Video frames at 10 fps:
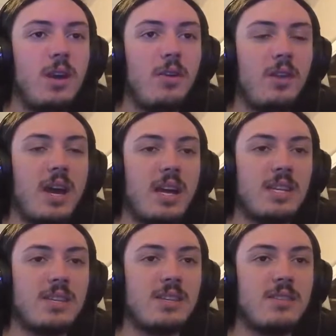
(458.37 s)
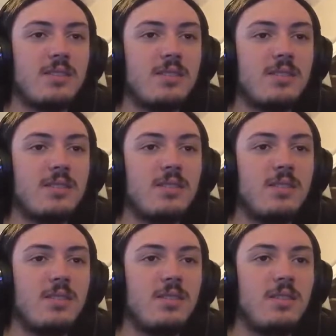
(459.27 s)
Oh, nice.
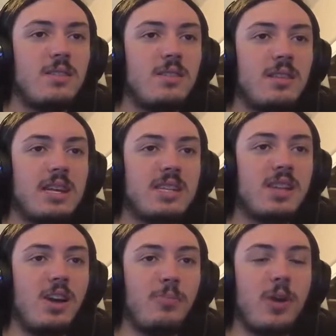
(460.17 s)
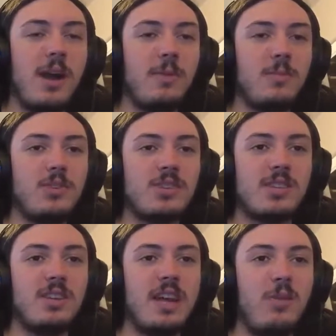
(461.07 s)
That's still a problem. You're
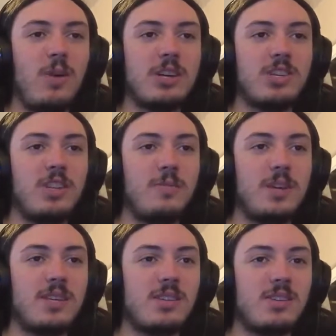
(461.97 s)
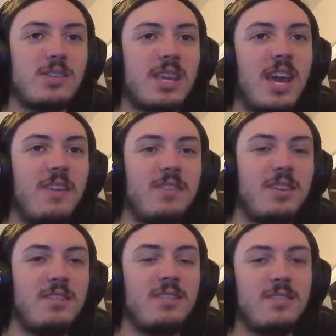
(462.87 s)
still not watching the pincers,
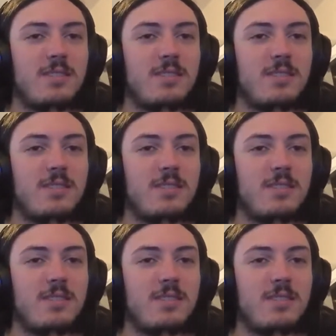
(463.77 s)
Kevin.